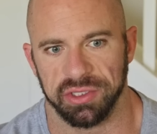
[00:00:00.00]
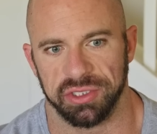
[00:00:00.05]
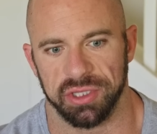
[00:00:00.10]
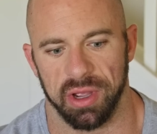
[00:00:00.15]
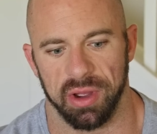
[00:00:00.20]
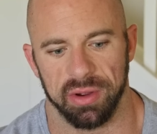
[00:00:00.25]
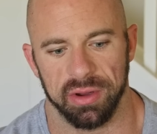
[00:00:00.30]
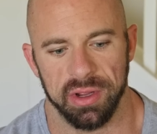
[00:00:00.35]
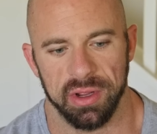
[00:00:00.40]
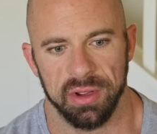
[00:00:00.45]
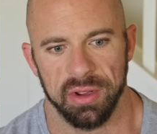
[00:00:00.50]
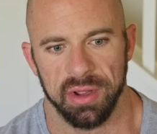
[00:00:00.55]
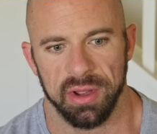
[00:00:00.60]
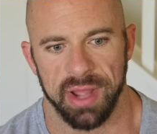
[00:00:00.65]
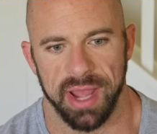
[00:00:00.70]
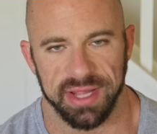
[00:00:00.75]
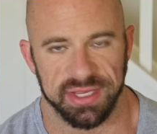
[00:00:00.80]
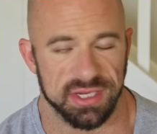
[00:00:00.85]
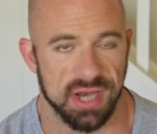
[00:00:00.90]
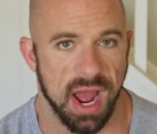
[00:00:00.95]
So
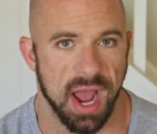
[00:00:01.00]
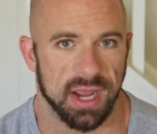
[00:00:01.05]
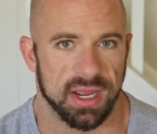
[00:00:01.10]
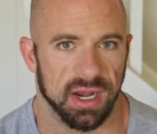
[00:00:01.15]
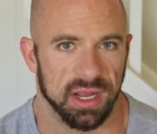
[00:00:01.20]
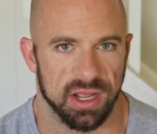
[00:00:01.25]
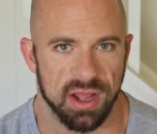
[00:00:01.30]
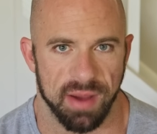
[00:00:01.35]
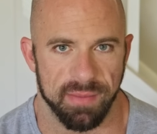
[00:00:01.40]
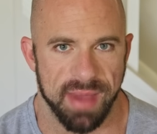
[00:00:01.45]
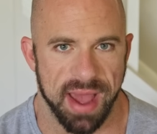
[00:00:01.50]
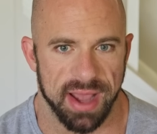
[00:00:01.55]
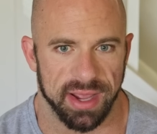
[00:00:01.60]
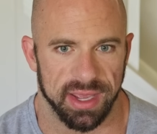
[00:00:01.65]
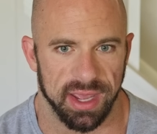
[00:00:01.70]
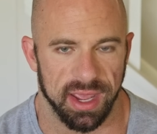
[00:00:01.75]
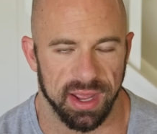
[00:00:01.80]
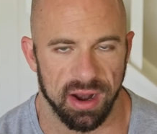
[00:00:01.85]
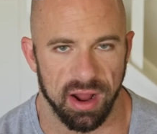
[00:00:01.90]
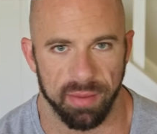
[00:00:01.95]
it's not going to come
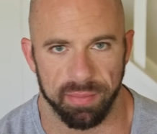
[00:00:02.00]
back in.